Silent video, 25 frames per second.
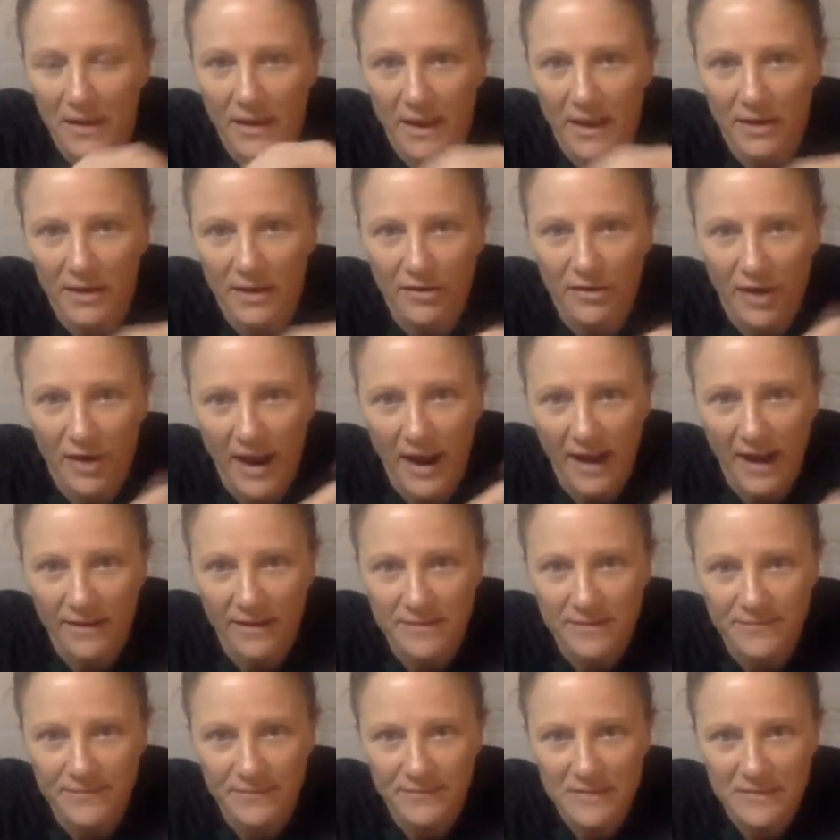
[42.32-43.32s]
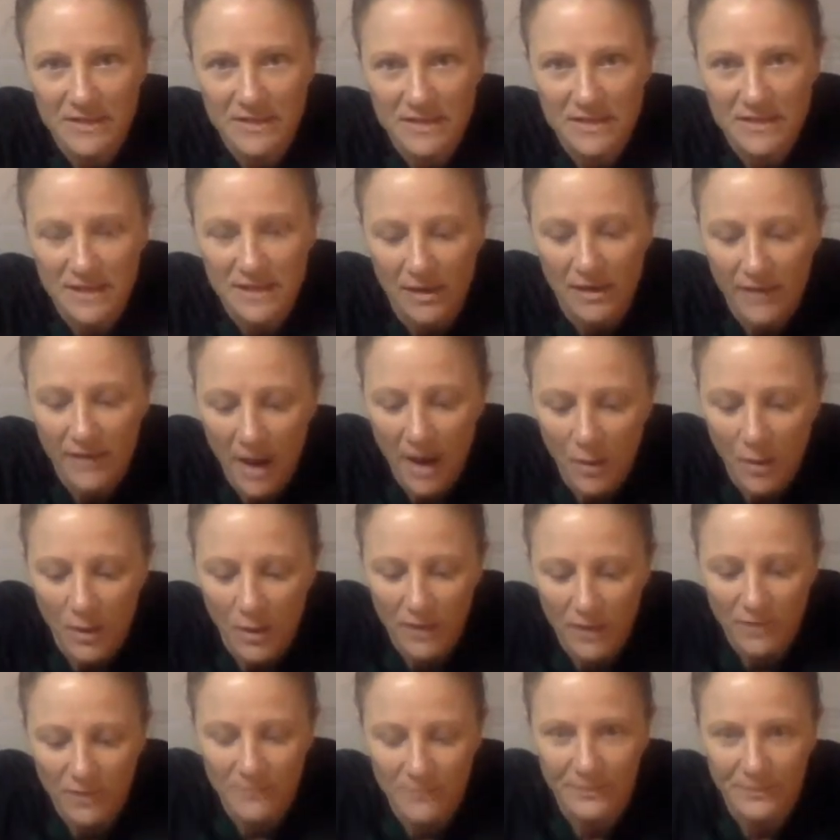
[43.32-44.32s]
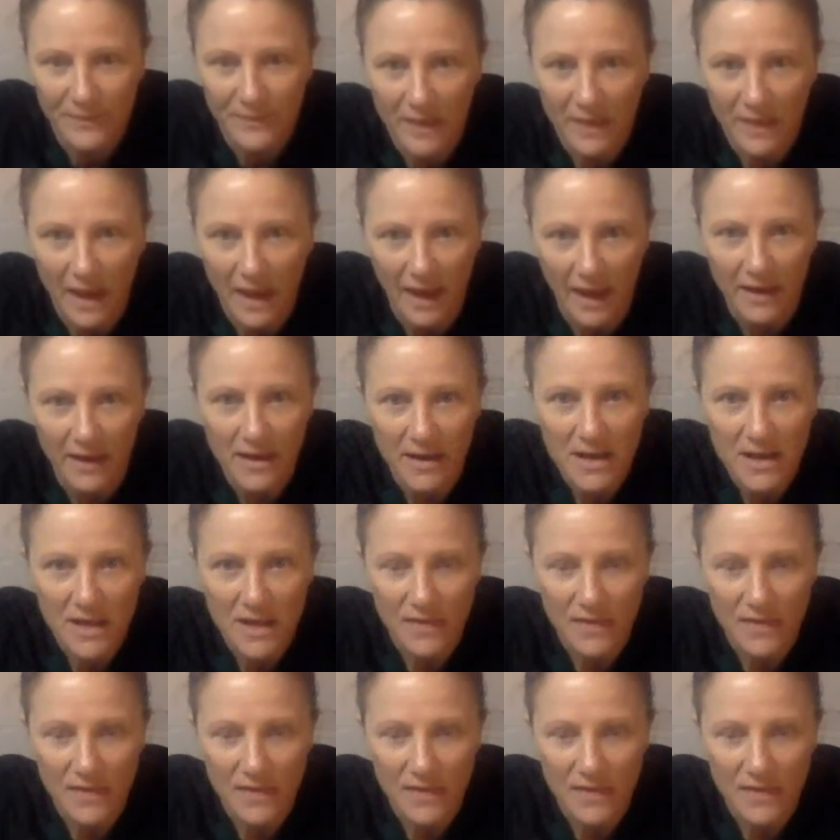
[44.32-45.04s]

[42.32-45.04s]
in your hand to start out with. Okay?